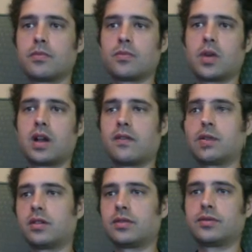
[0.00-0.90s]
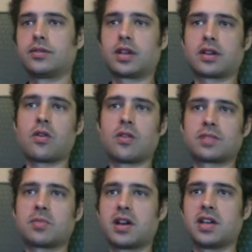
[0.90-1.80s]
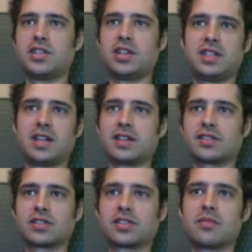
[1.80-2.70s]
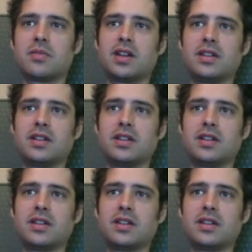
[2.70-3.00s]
whatever the corresponding GTAs. There's so many.